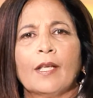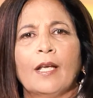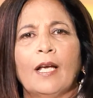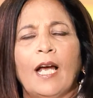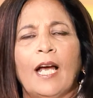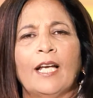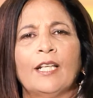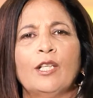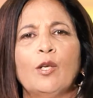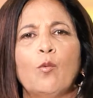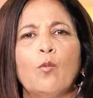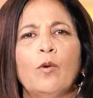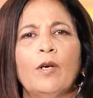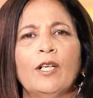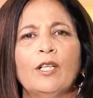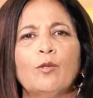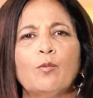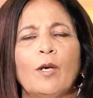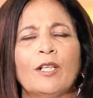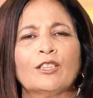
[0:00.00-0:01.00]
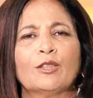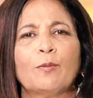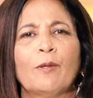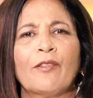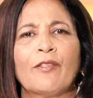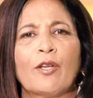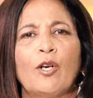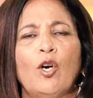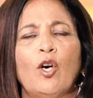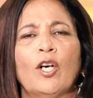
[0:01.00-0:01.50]
and the word was with
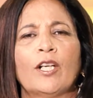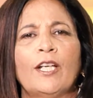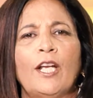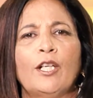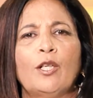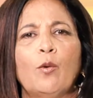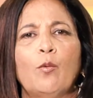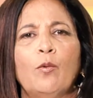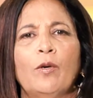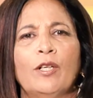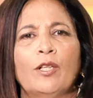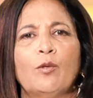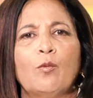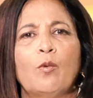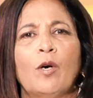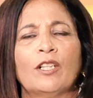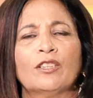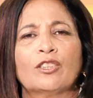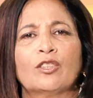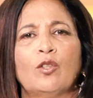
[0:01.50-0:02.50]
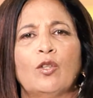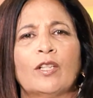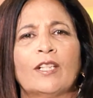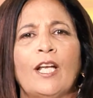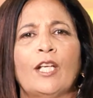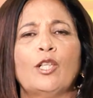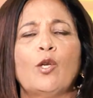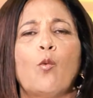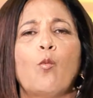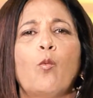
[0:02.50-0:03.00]
God, and the word was God, and
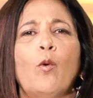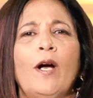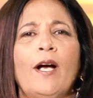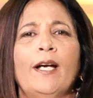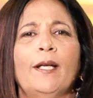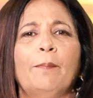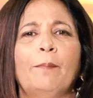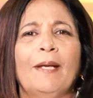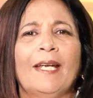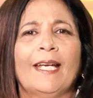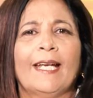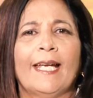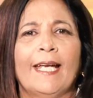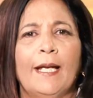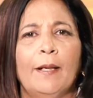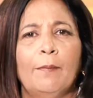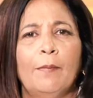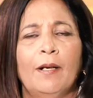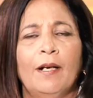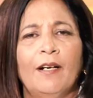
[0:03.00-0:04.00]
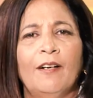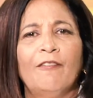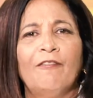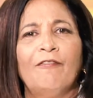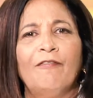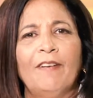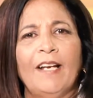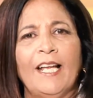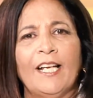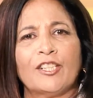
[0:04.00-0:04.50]
the word became
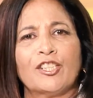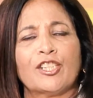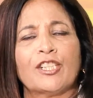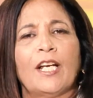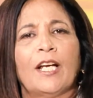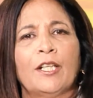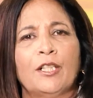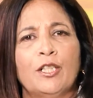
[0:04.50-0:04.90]
flesh and